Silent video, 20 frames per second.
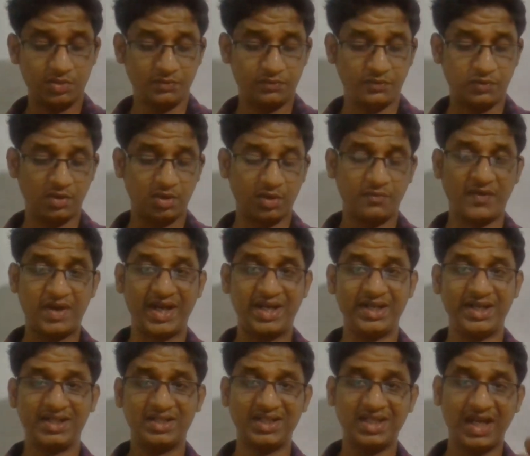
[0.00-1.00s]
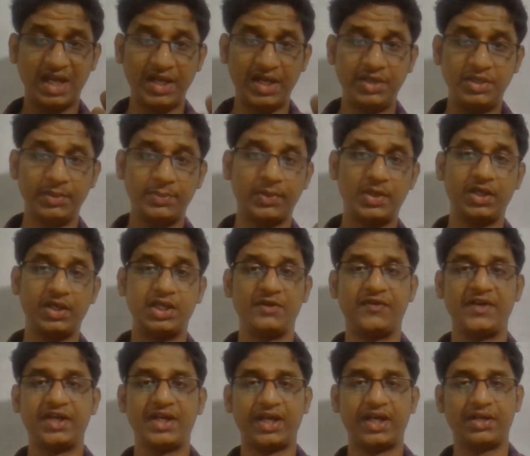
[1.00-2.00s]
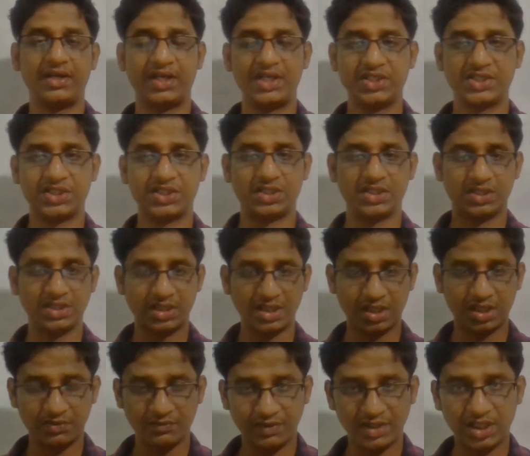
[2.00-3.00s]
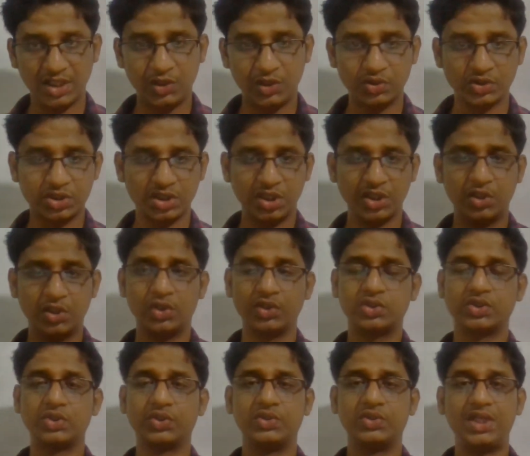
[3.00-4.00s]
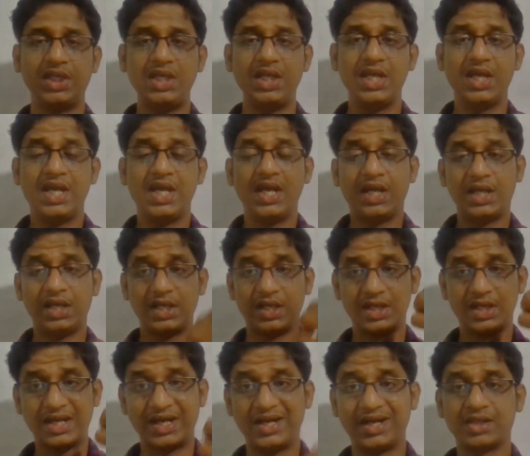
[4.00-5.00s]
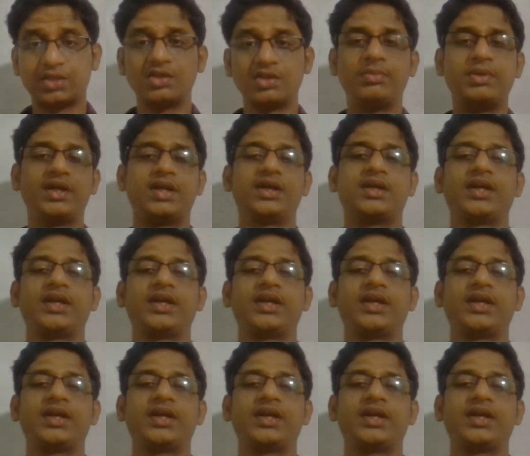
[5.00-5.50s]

for finding the end point of a titration, and we usually go through the conductometric